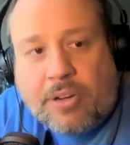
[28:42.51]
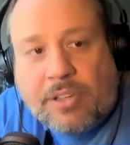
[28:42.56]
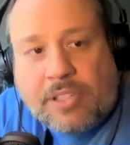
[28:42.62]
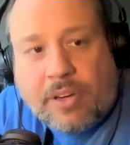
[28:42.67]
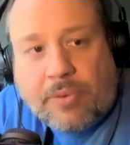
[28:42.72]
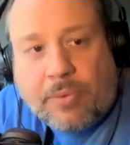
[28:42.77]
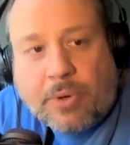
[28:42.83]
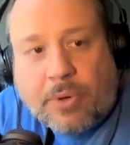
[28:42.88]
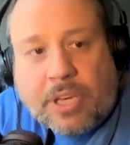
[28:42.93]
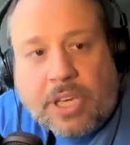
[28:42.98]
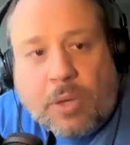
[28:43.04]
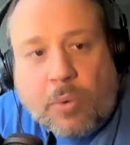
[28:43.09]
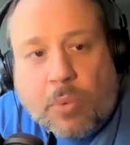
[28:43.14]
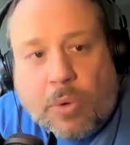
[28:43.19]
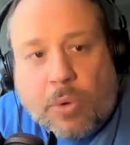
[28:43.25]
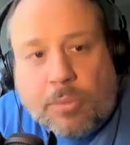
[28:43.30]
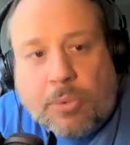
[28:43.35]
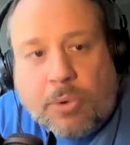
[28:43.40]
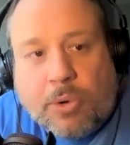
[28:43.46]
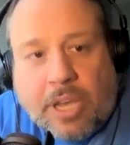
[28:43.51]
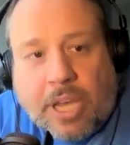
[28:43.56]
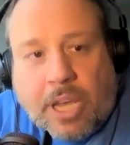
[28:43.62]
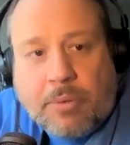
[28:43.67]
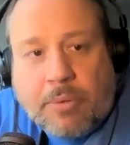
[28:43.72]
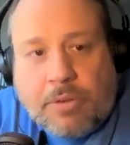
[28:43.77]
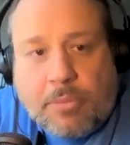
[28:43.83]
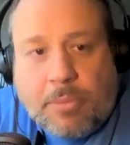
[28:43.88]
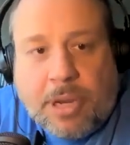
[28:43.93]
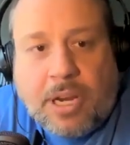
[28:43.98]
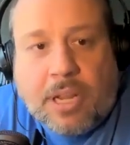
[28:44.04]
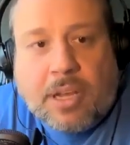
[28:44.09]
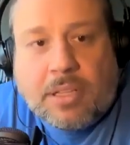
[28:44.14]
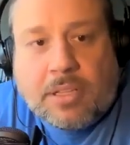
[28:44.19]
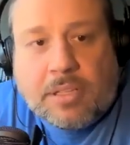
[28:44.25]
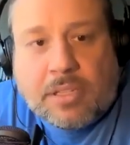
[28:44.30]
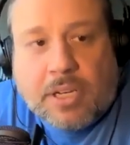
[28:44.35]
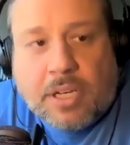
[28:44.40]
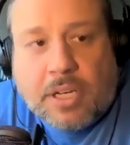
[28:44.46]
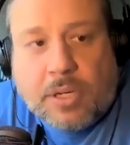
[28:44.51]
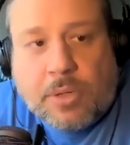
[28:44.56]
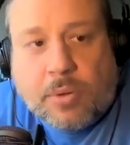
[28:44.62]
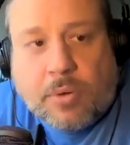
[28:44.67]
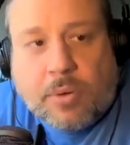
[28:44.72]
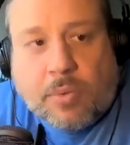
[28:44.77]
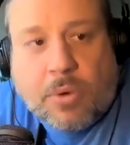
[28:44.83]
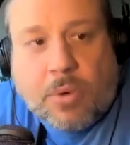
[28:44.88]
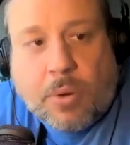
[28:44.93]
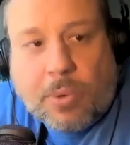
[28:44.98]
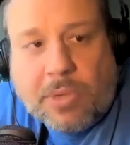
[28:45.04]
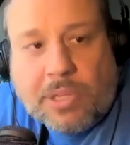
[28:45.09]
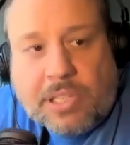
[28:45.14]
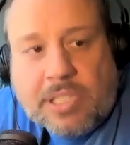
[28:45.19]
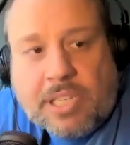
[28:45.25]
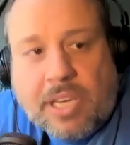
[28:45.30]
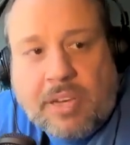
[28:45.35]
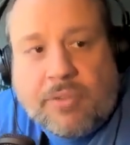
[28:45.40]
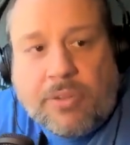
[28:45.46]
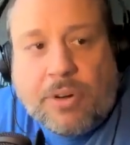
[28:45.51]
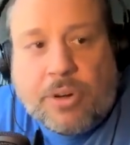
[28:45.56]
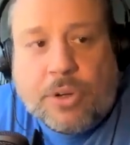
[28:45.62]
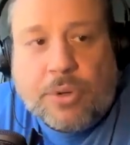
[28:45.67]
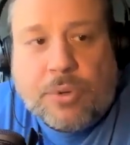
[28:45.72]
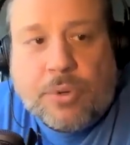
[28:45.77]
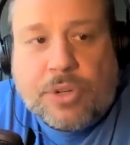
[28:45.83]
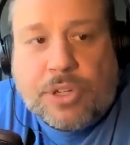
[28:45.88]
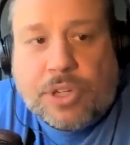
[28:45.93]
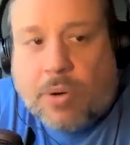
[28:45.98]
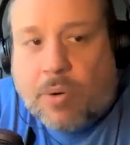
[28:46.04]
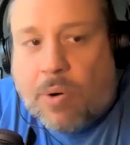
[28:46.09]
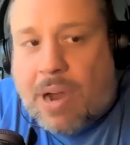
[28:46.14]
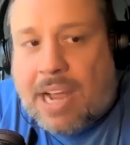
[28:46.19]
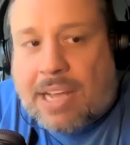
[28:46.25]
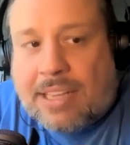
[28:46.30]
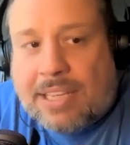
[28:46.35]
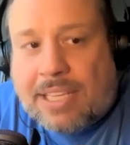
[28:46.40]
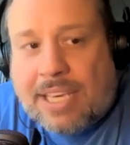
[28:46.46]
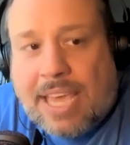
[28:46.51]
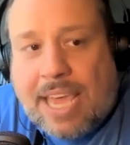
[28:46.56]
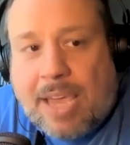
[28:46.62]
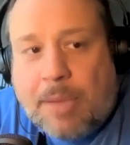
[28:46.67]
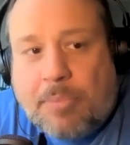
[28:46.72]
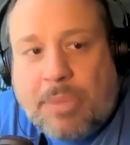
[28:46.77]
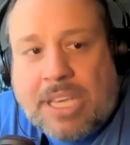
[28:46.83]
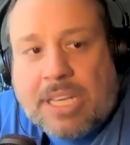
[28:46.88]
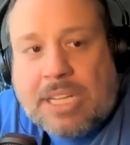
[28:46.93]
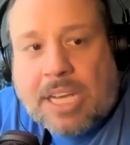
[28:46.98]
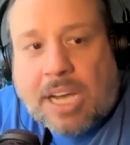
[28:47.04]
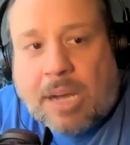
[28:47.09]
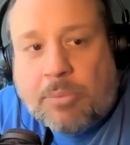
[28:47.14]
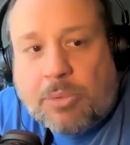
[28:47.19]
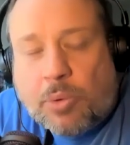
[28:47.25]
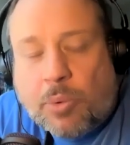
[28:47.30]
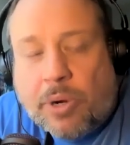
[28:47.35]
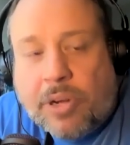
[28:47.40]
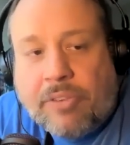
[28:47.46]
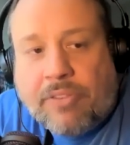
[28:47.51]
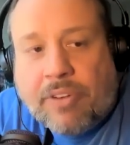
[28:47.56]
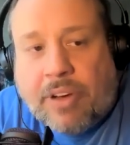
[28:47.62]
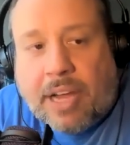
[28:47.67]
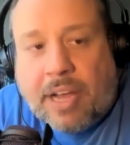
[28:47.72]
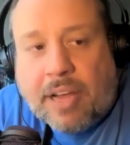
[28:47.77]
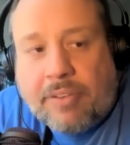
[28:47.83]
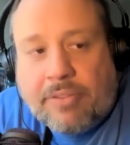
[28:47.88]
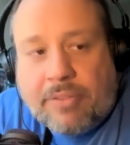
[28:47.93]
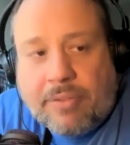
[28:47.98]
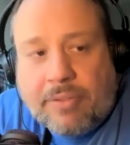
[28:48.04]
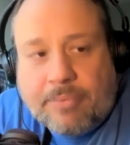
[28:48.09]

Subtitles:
several key winnable games remaining on the schedule, what will it take for Duke to crack the AP top 25?